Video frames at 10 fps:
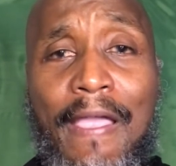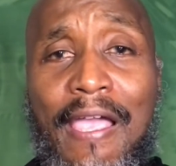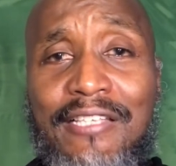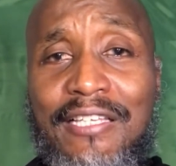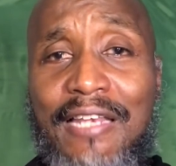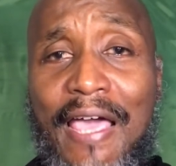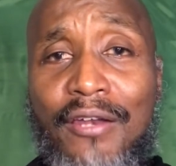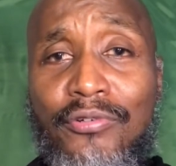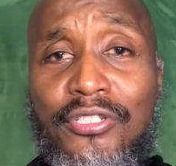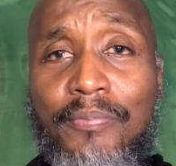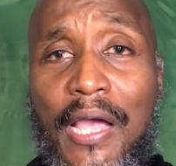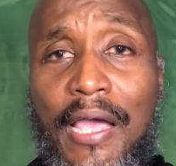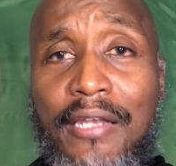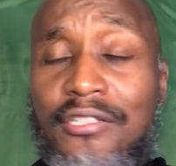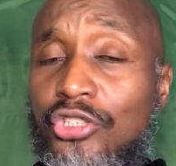has a lot on his
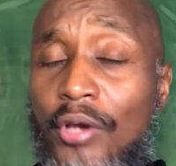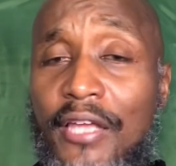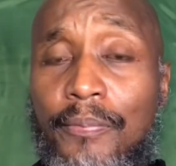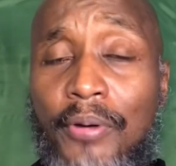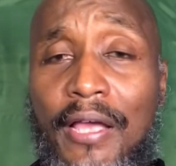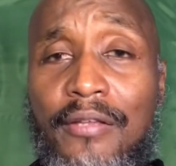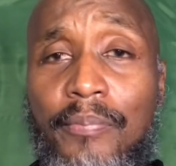mind and trying to probably